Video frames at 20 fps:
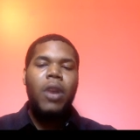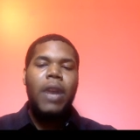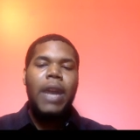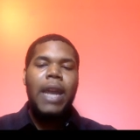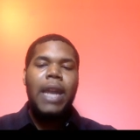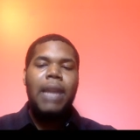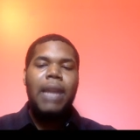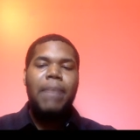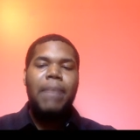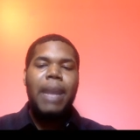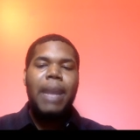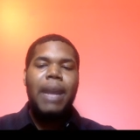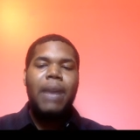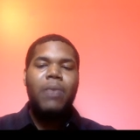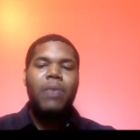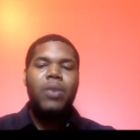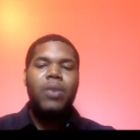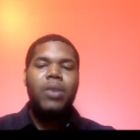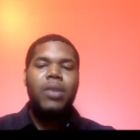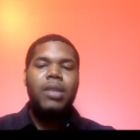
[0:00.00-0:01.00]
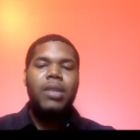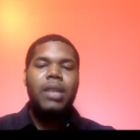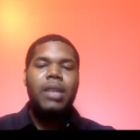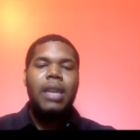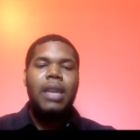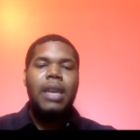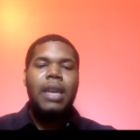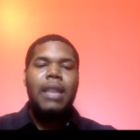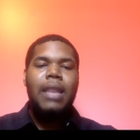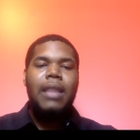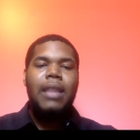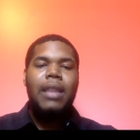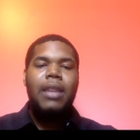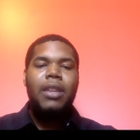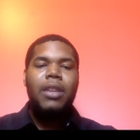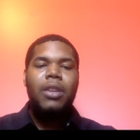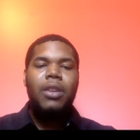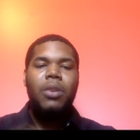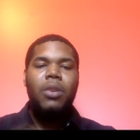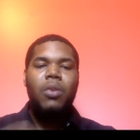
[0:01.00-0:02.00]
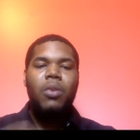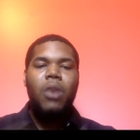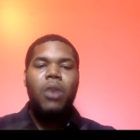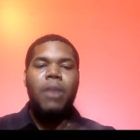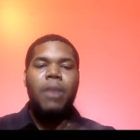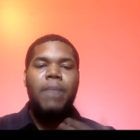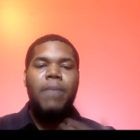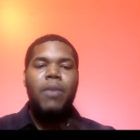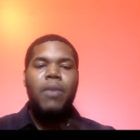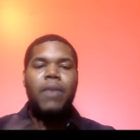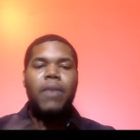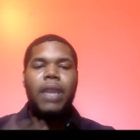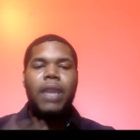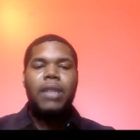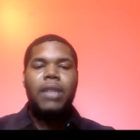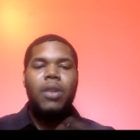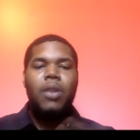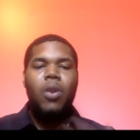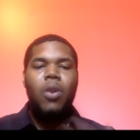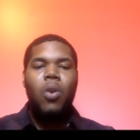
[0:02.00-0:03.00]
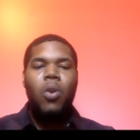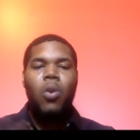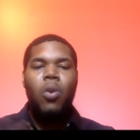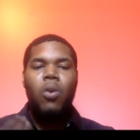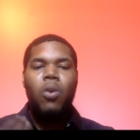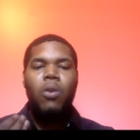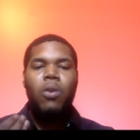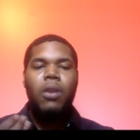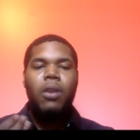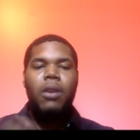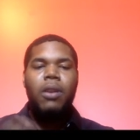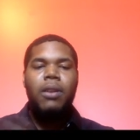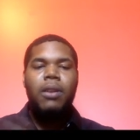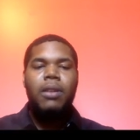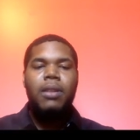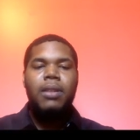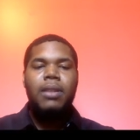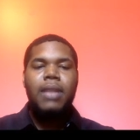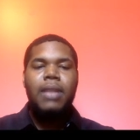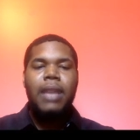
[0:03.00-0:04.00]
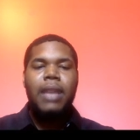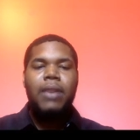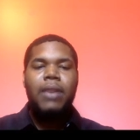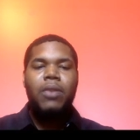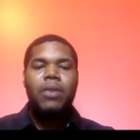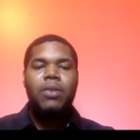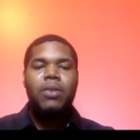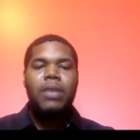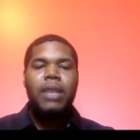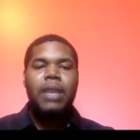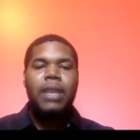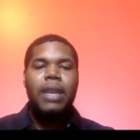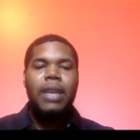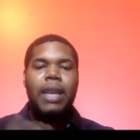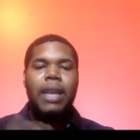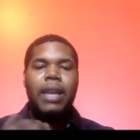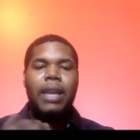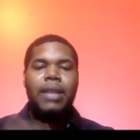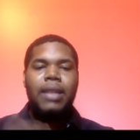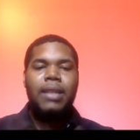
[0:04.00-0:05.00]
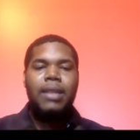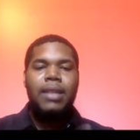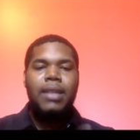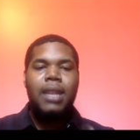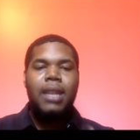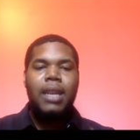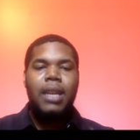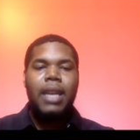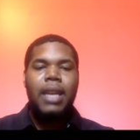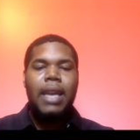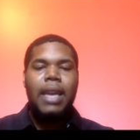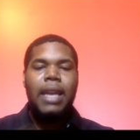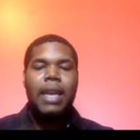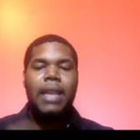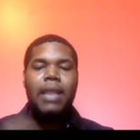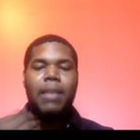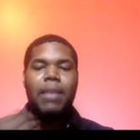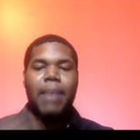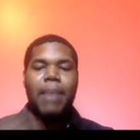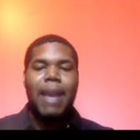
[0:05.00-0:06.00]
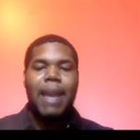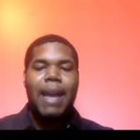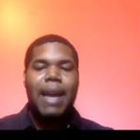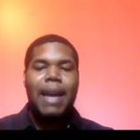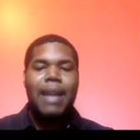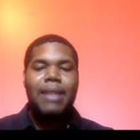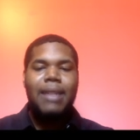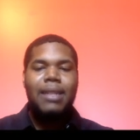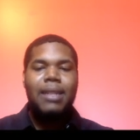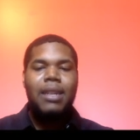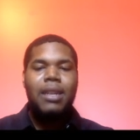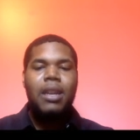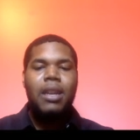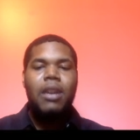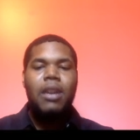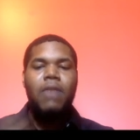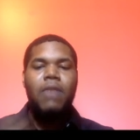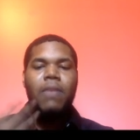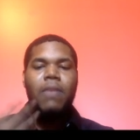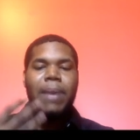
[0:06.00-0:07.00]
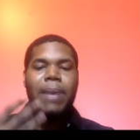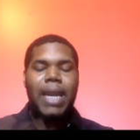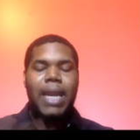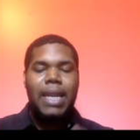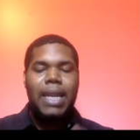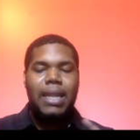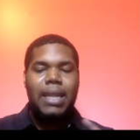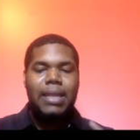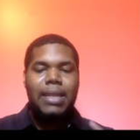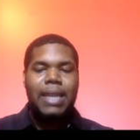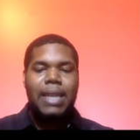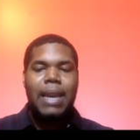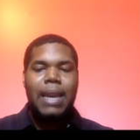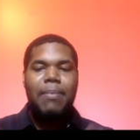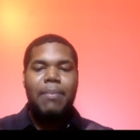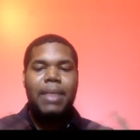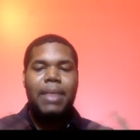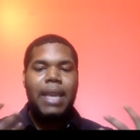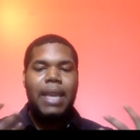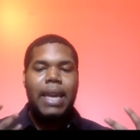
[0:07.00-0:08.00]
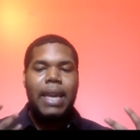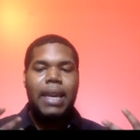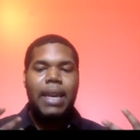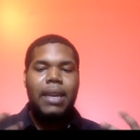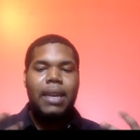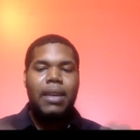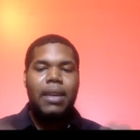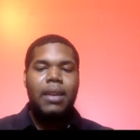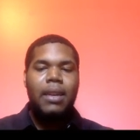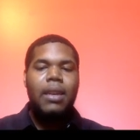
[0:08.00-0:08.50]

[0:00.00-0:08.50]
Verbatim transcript: headed backwards, then you are moving into old cycles and getting stuck in the past, repeating the same thing,